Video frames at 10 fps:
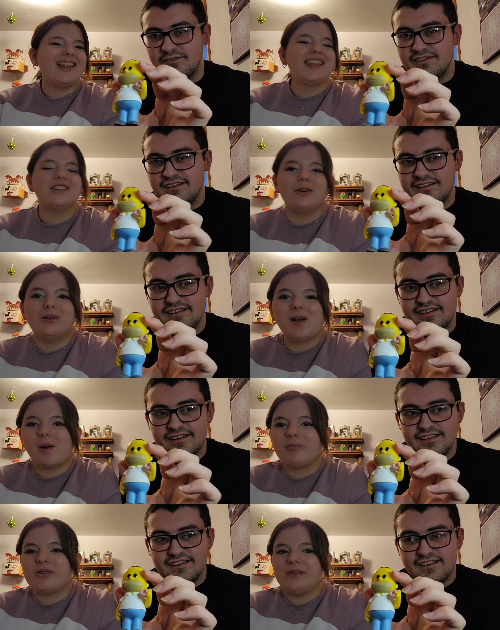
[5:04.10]
Speaker 1: I are,
Speaker 2: like the
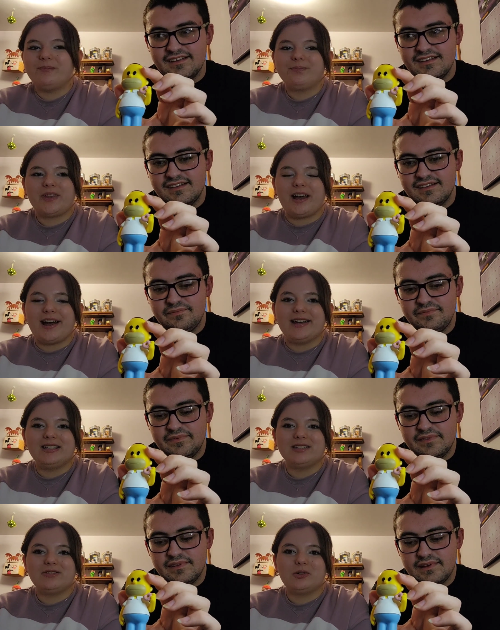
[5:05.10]
donut, but the
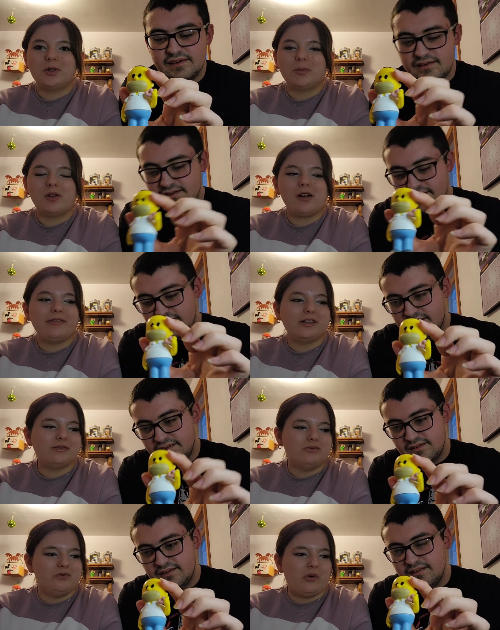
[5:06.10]
eyes are throwing me off. It
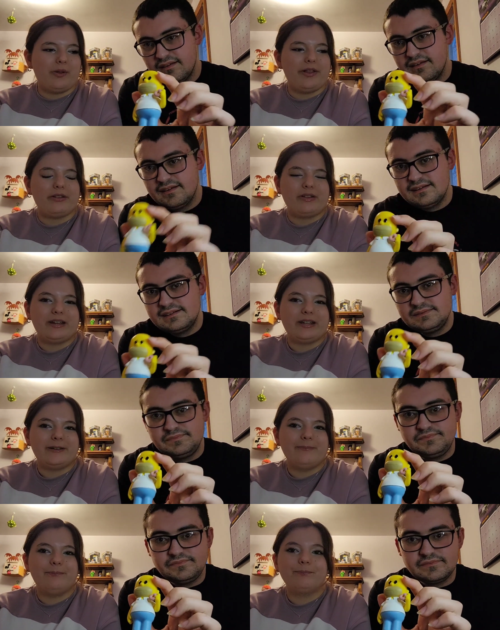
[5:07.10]
doesn't fully look like
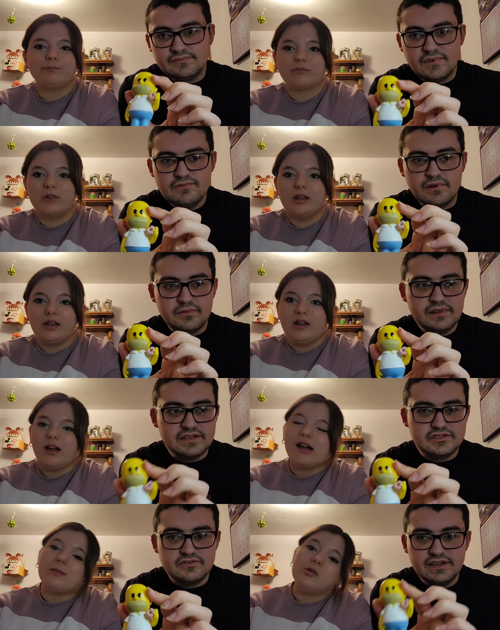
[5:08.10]
him.
Speaker 1: You are
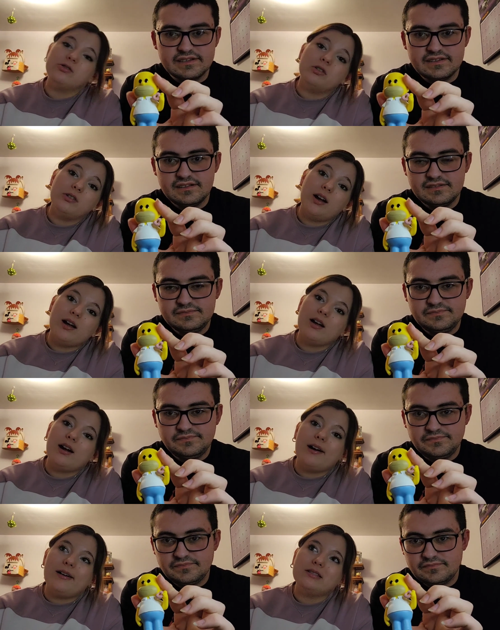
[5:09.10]
really strict. I'm also
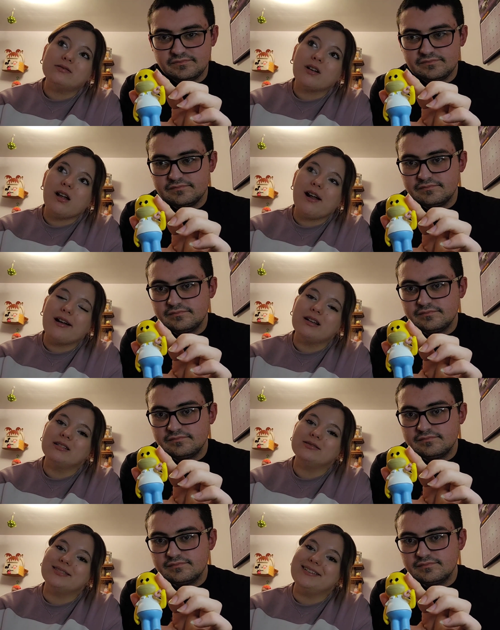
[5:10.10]
Speaker 2: not...
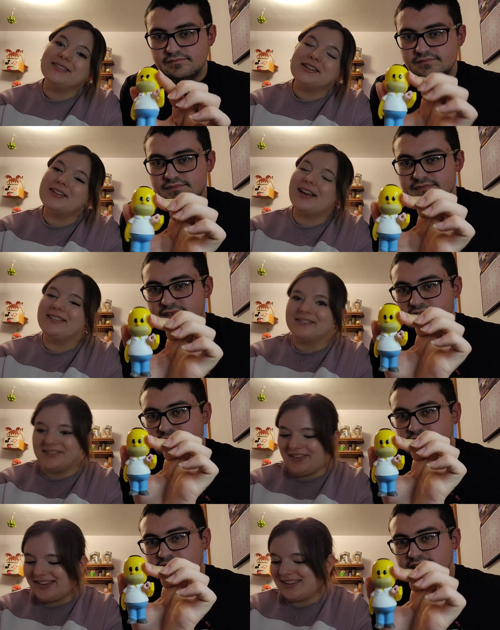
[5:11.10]
I guess
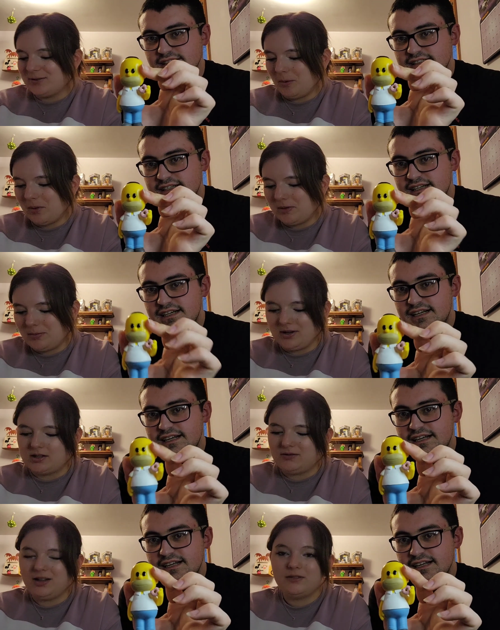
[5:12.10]
I'm going to like this, but I'm not the
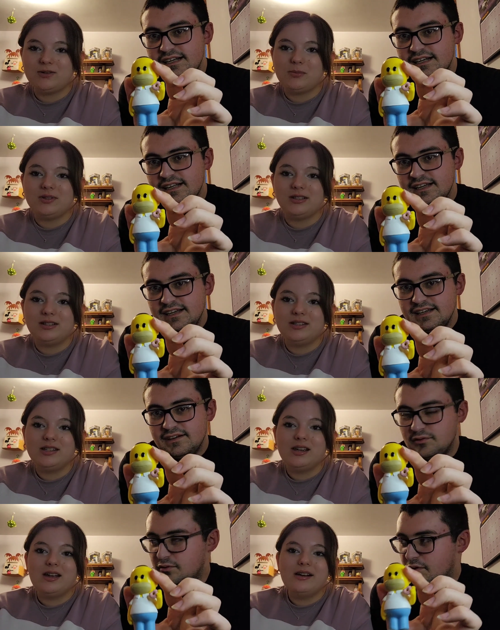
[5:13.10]
biggest fan of
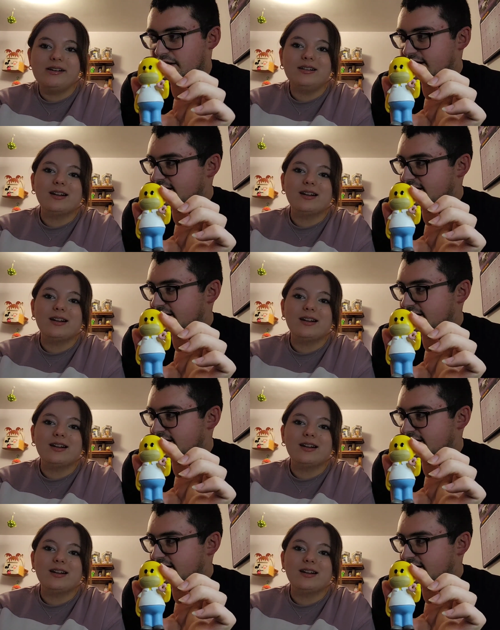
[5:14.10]
Simpsons. Ooh.